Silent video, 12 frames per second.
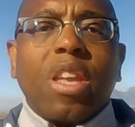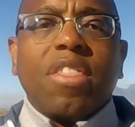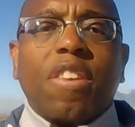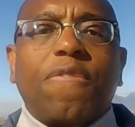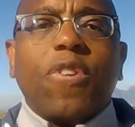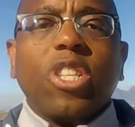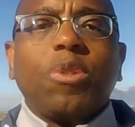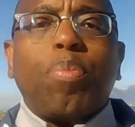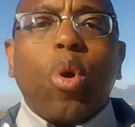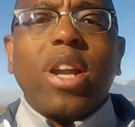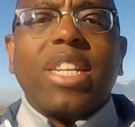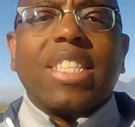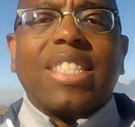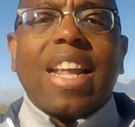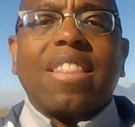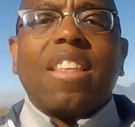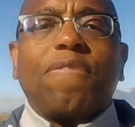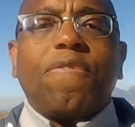The first point is
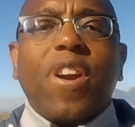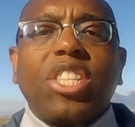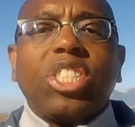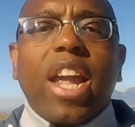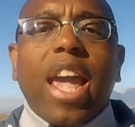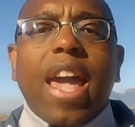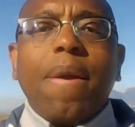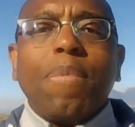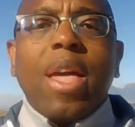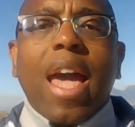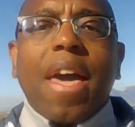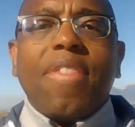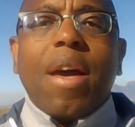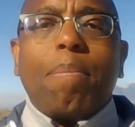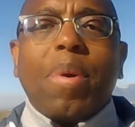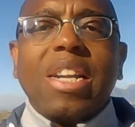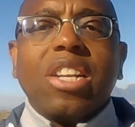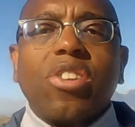that the fresh air and the
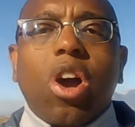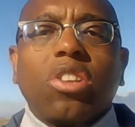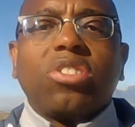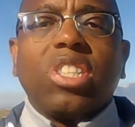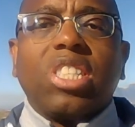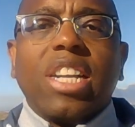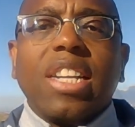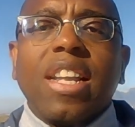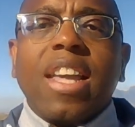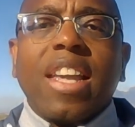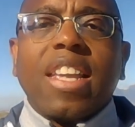abundant oxygen